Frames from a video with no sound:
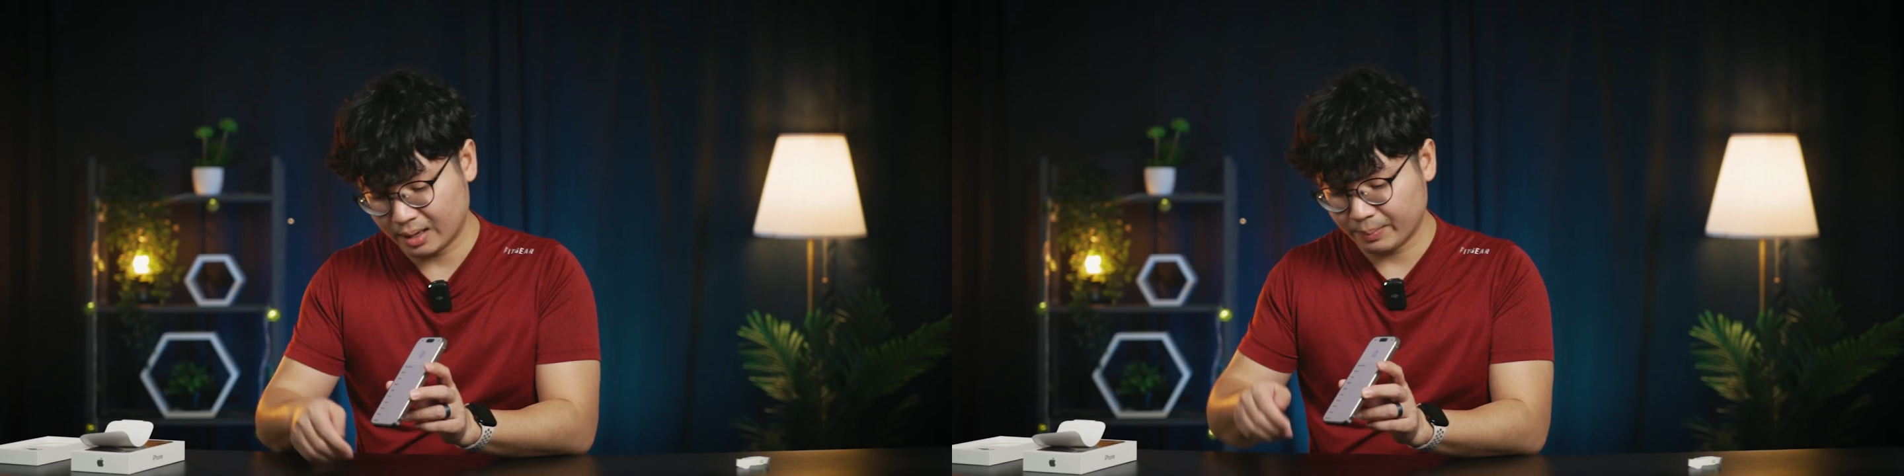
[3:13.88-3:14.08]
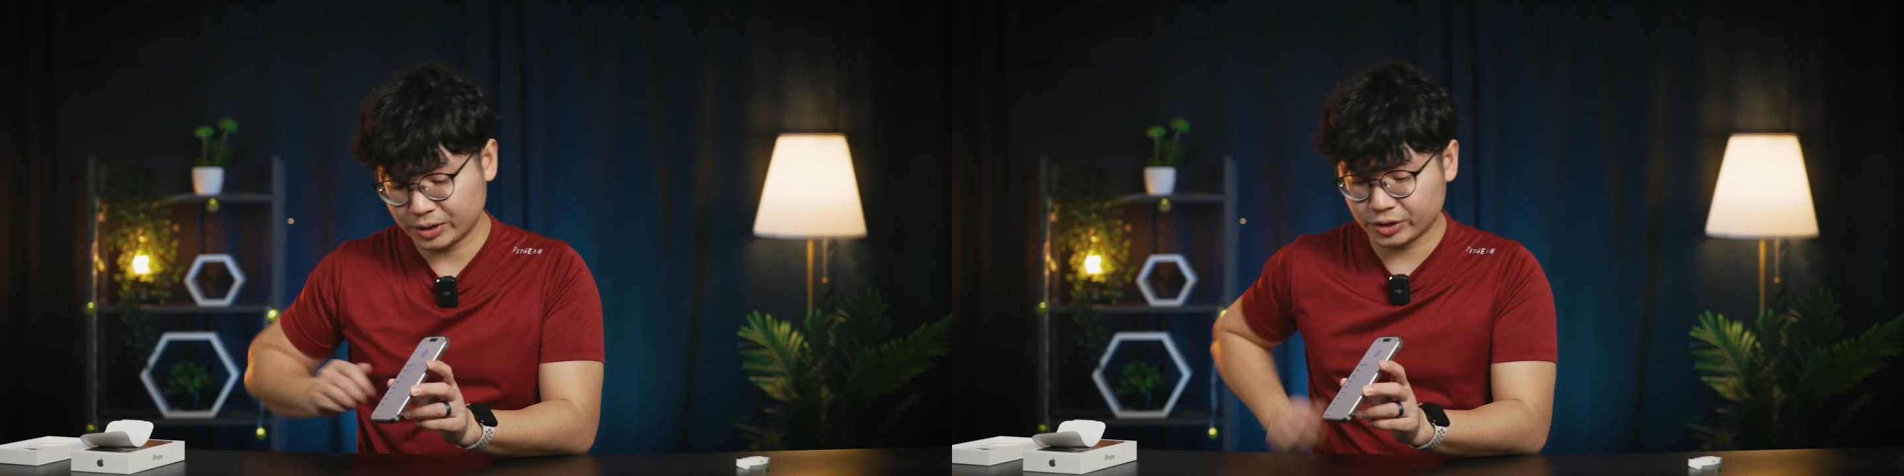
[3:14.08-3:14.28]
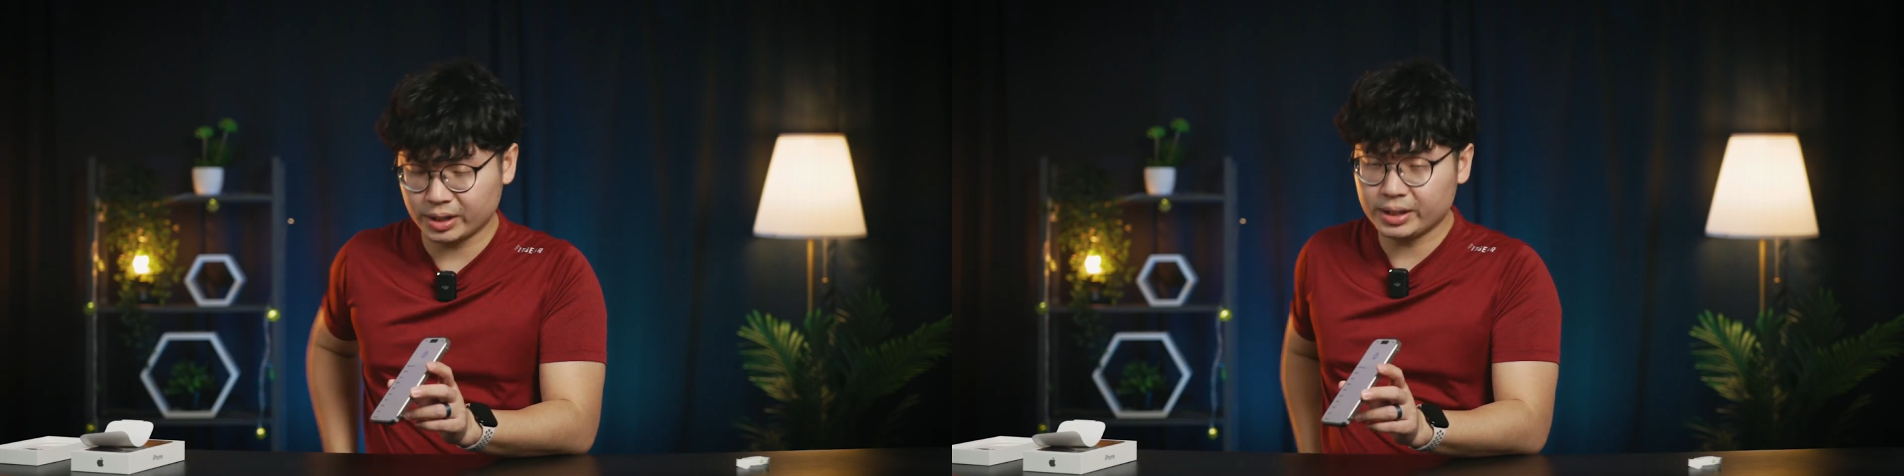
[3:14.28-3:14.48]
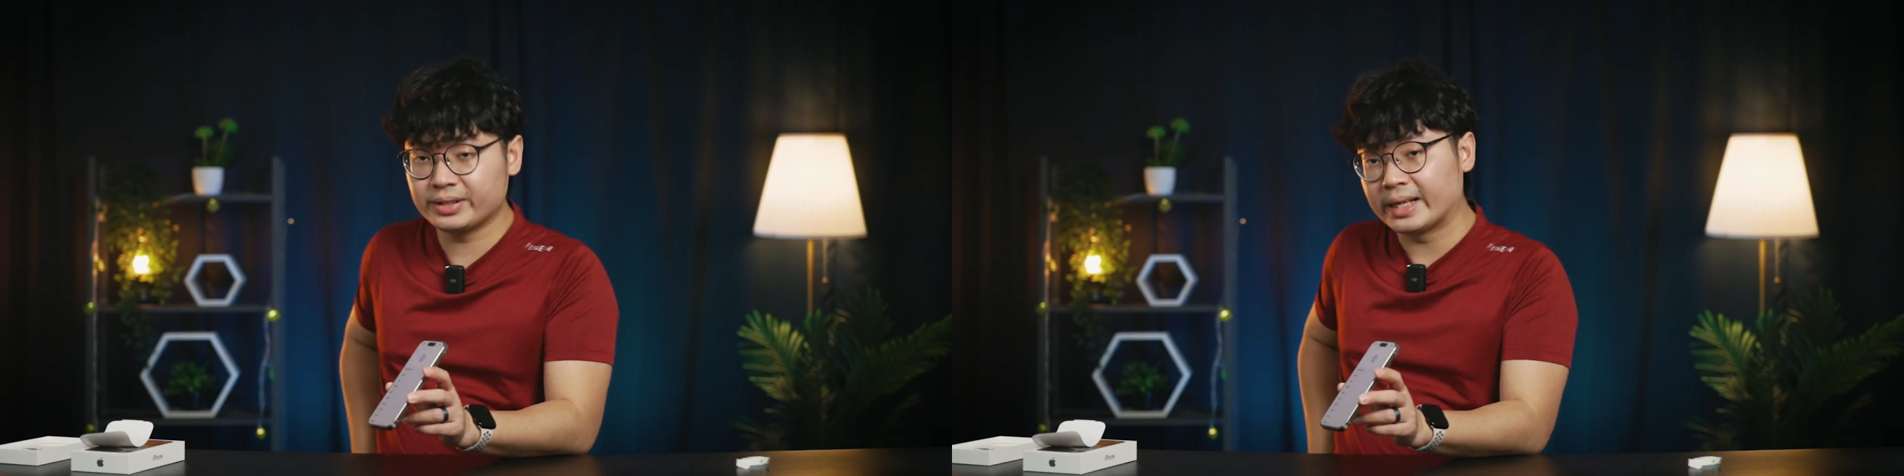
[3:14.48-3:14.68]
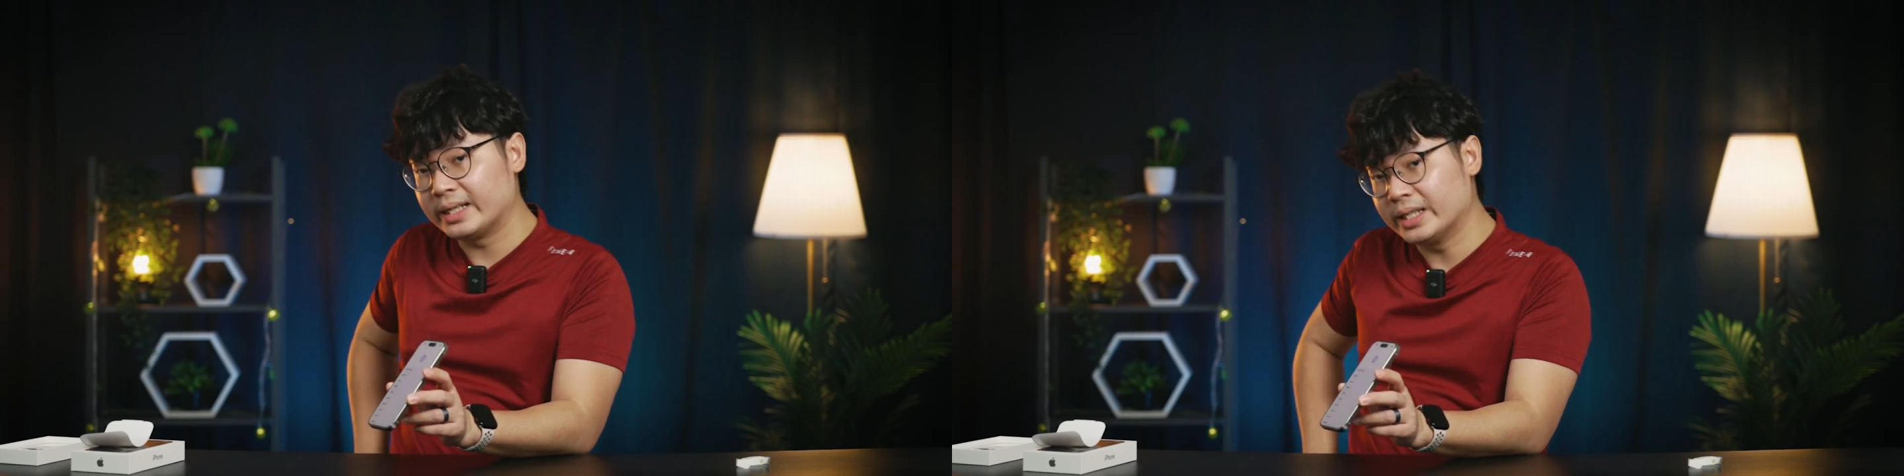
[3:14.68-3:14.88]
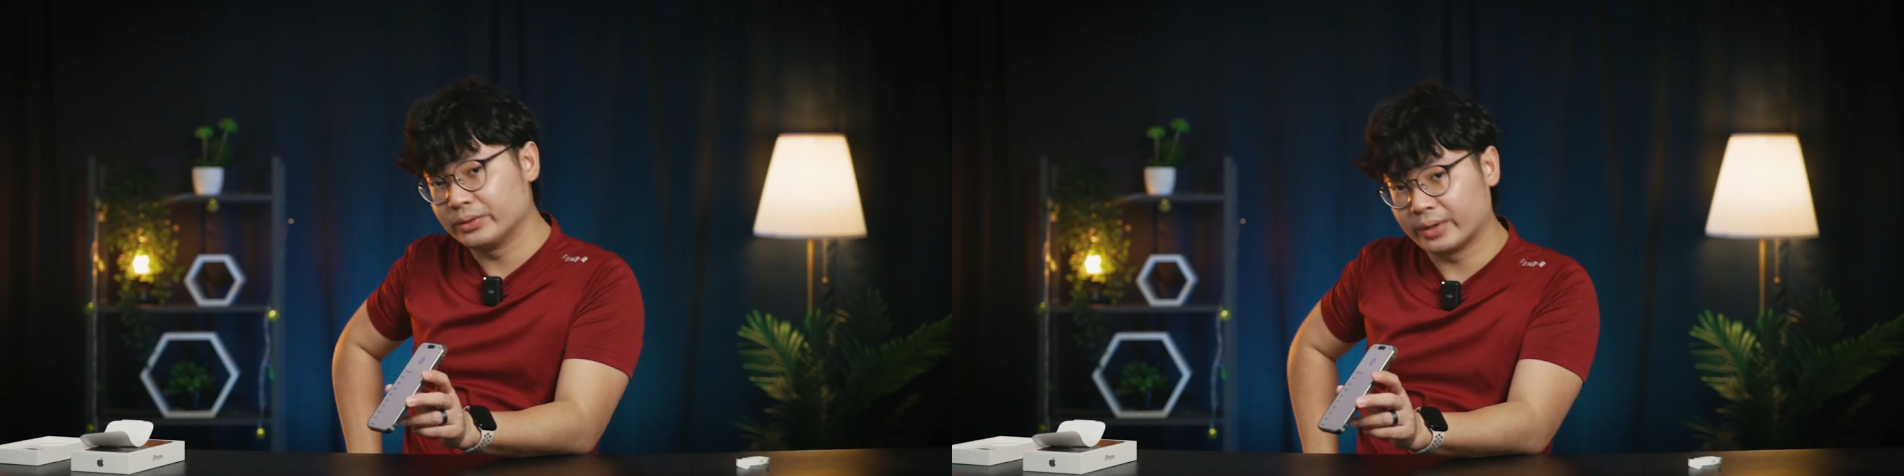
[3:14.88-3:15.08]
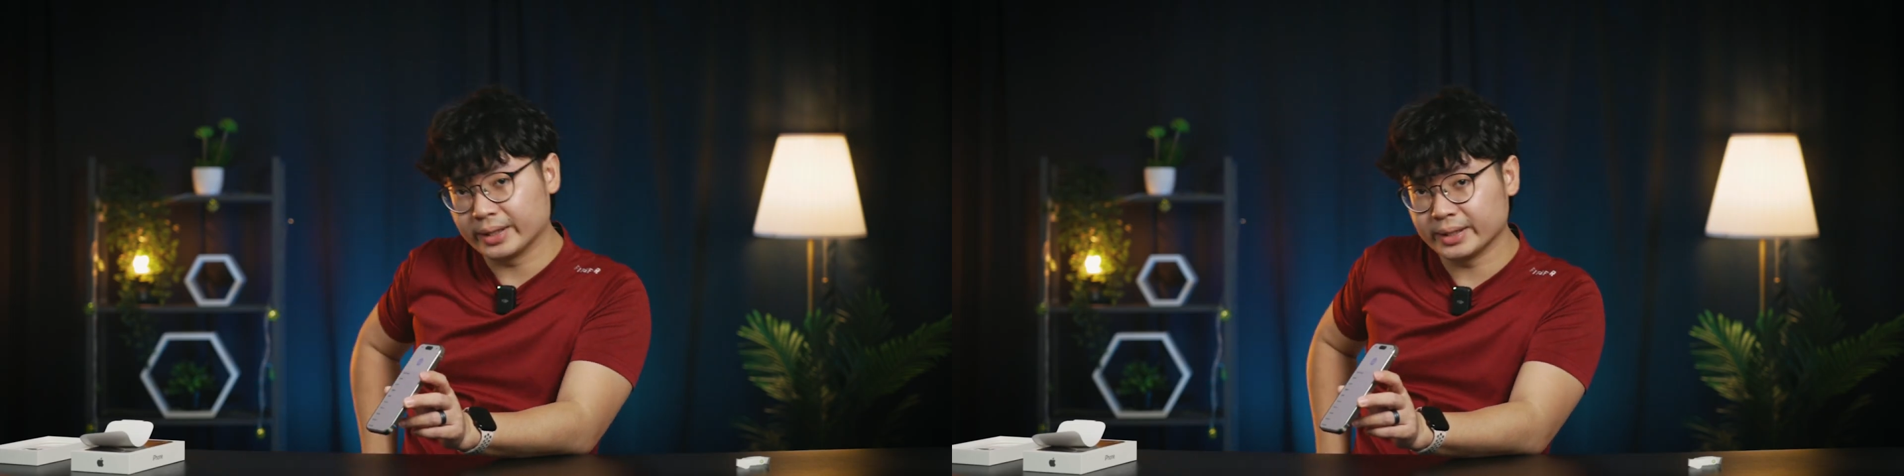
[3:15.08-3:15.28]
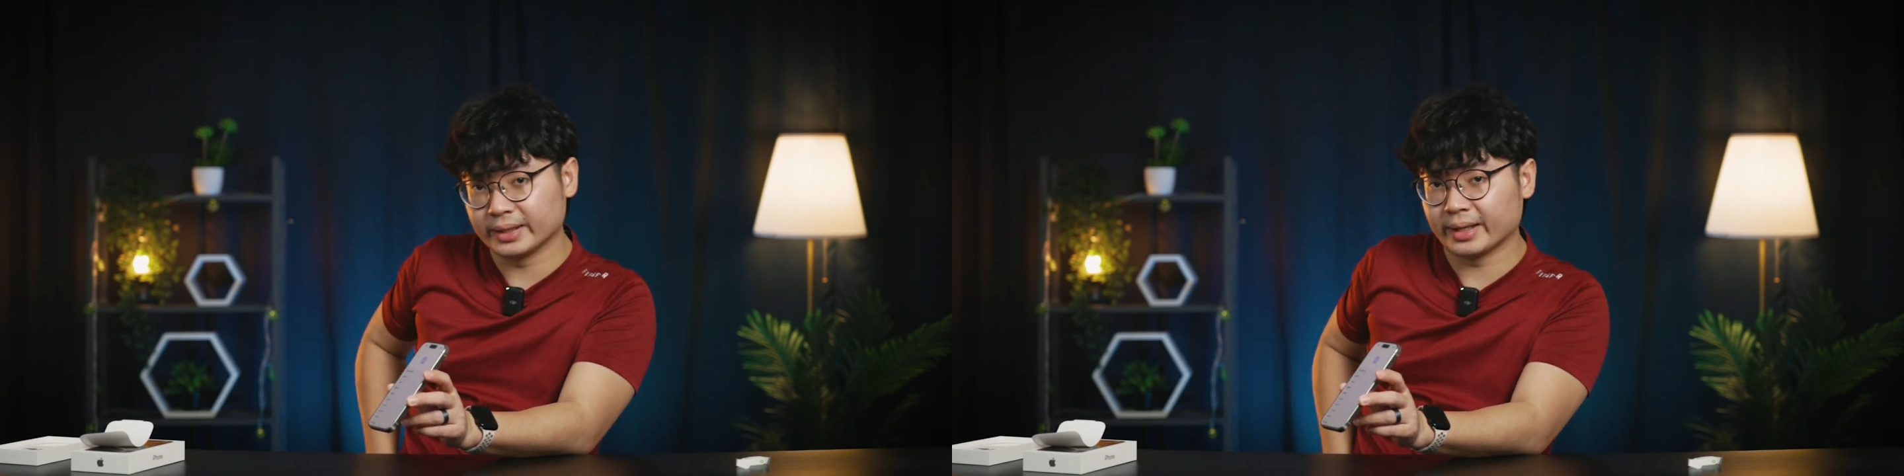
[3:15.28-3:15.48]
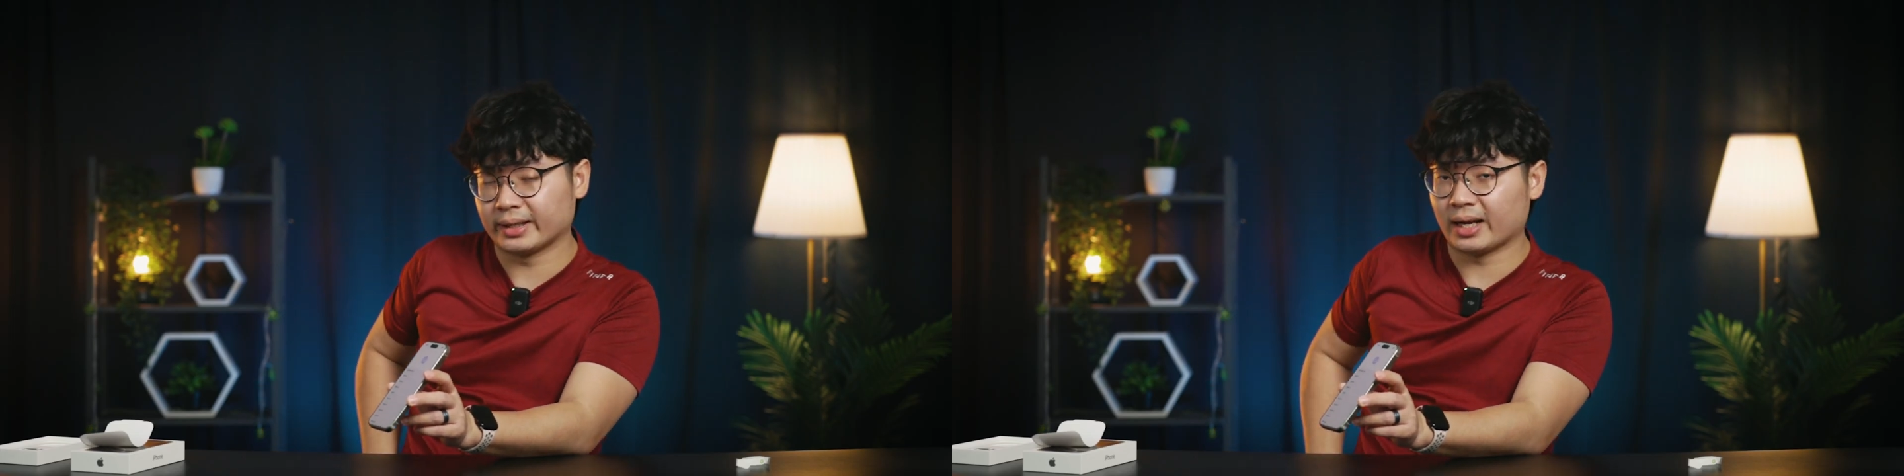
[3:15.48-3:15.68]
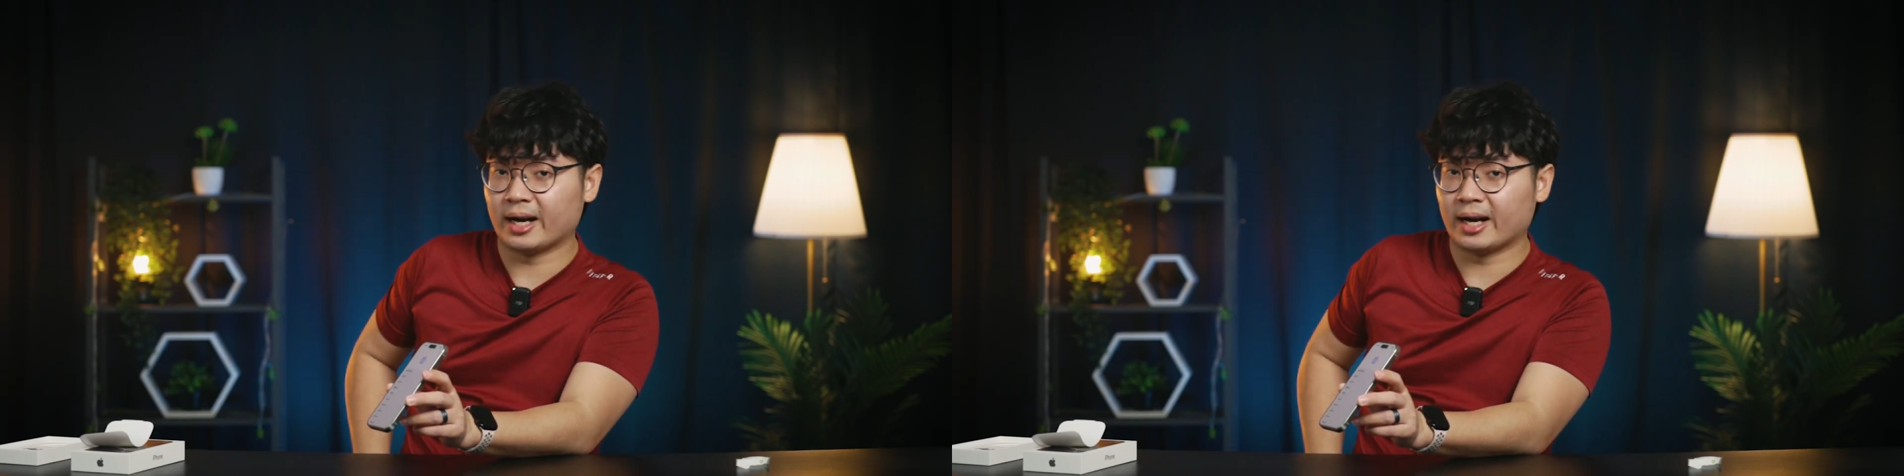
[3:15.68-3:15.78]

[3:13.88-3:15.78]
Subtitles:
I'm actually daily running an